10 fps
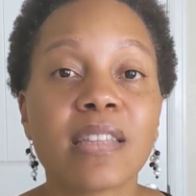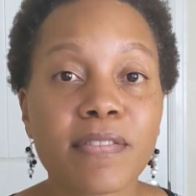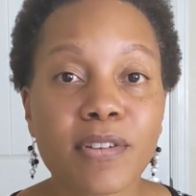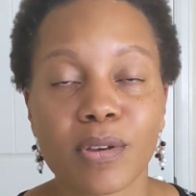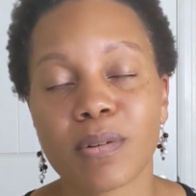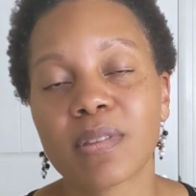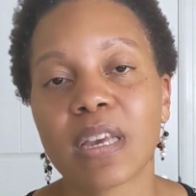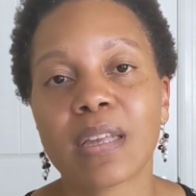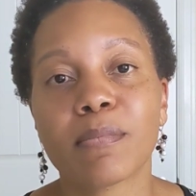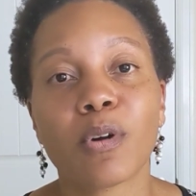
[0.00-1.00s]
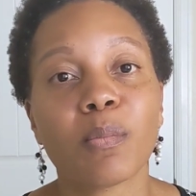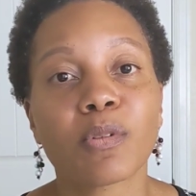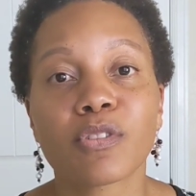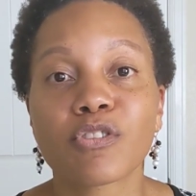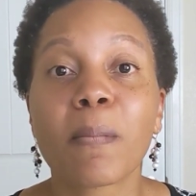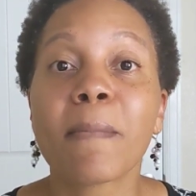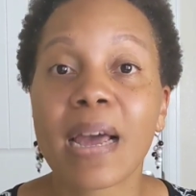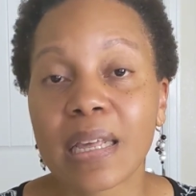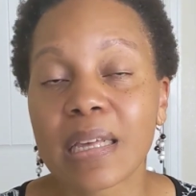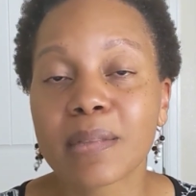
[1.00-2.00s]
difficult and almost
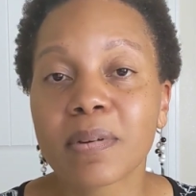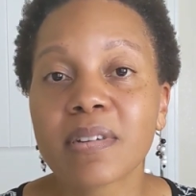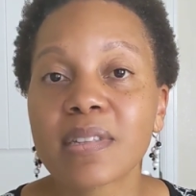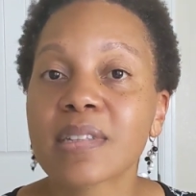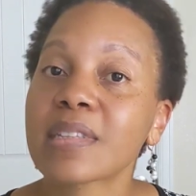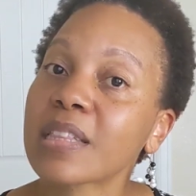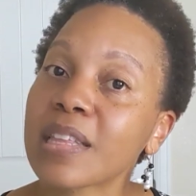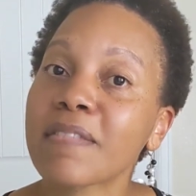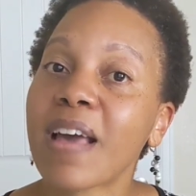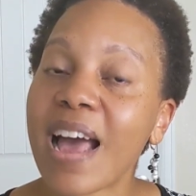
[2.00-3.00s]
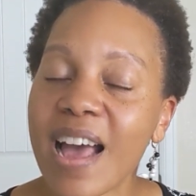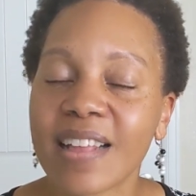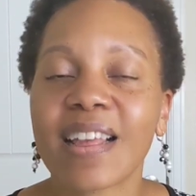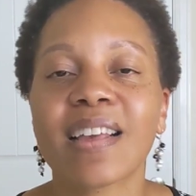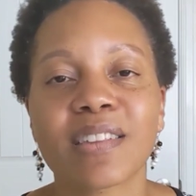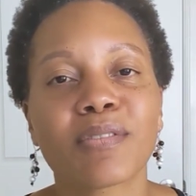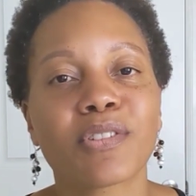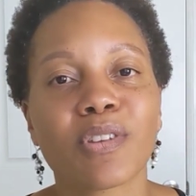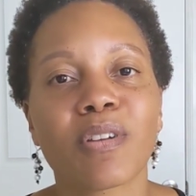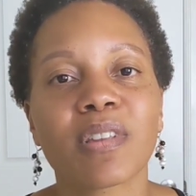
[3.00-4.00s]
traumatic experiences that they've had as a
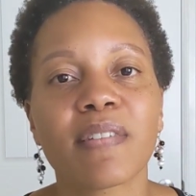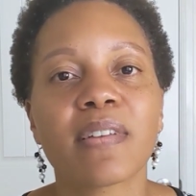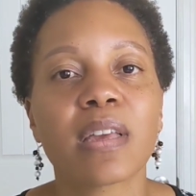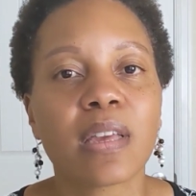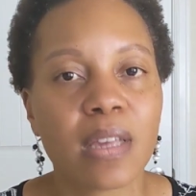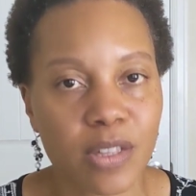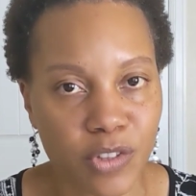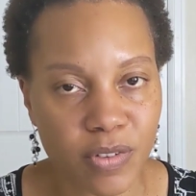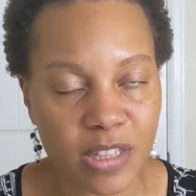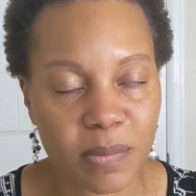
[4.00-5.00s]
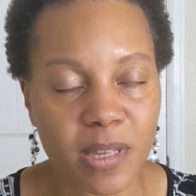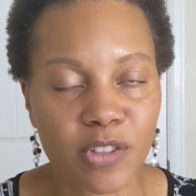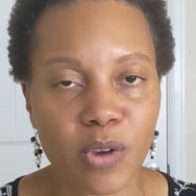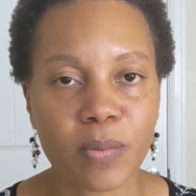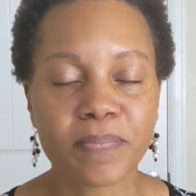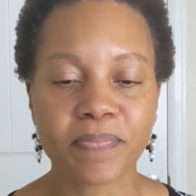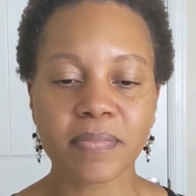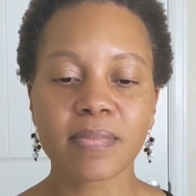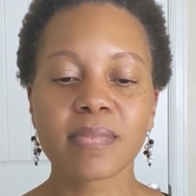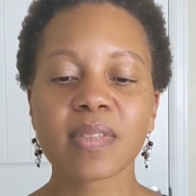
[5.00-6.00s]
result of a hysterectomy. So
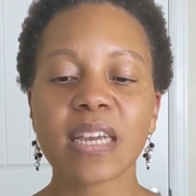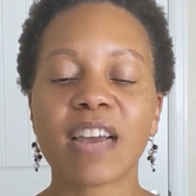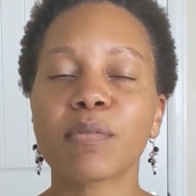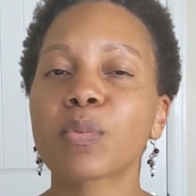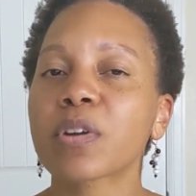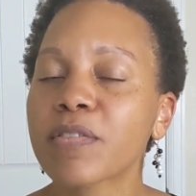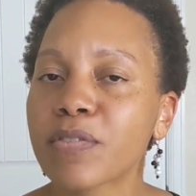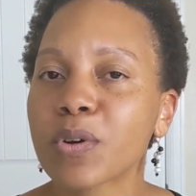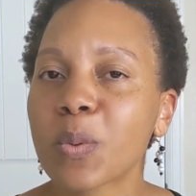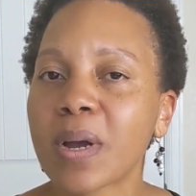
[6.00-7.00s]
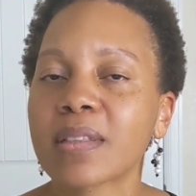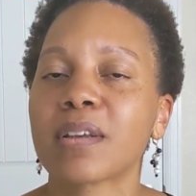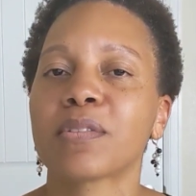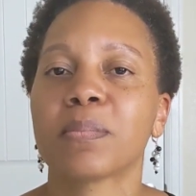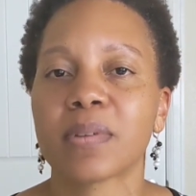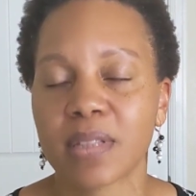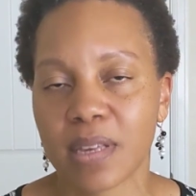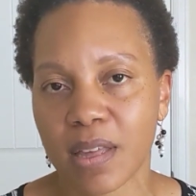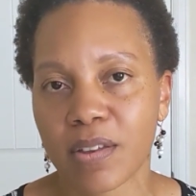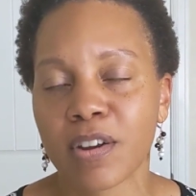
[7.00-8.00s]
I've been working for a while now to put
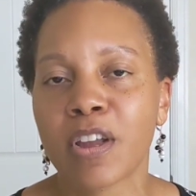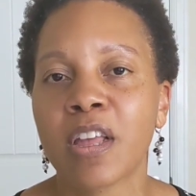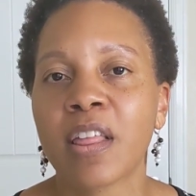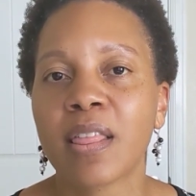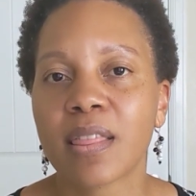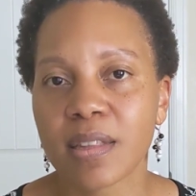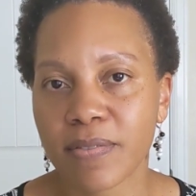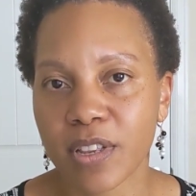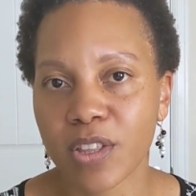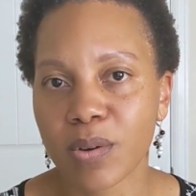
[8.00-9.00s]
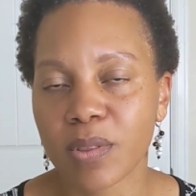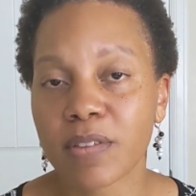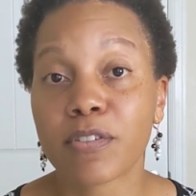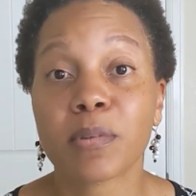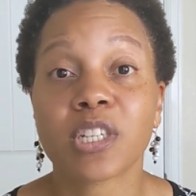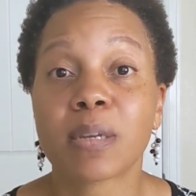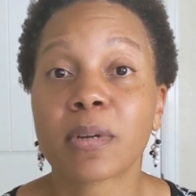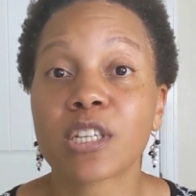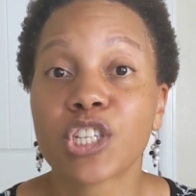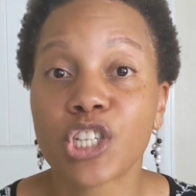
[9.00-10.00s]
together this video, the information I'm
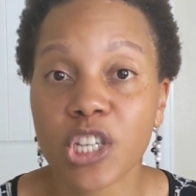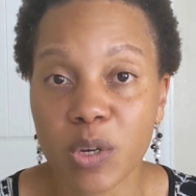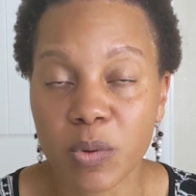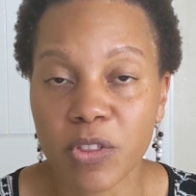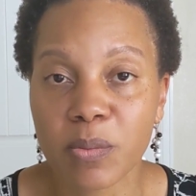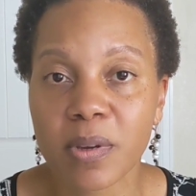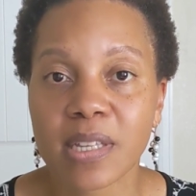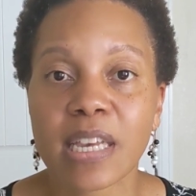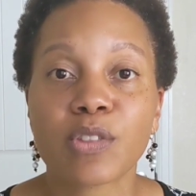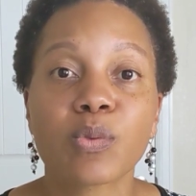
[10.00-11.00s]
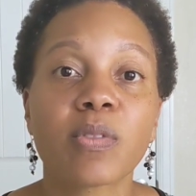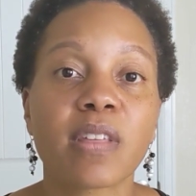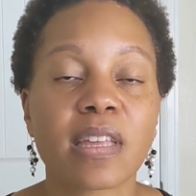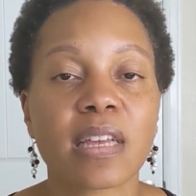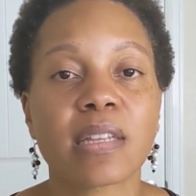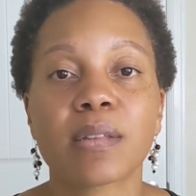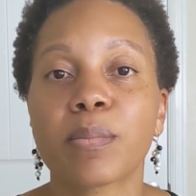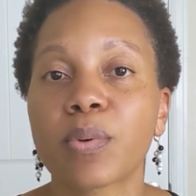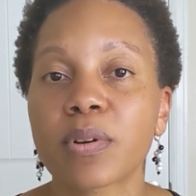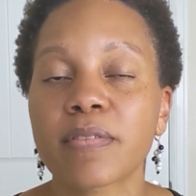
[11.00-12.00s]
going to share with you, because I do think that it's
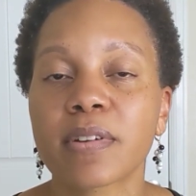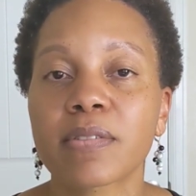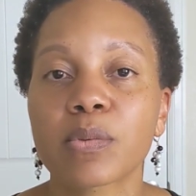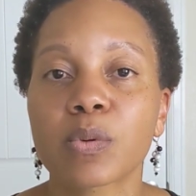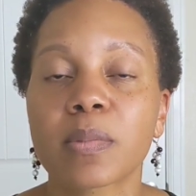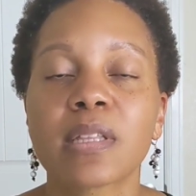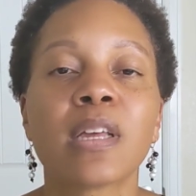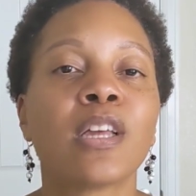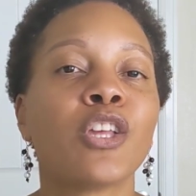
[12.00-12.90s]
important for every woman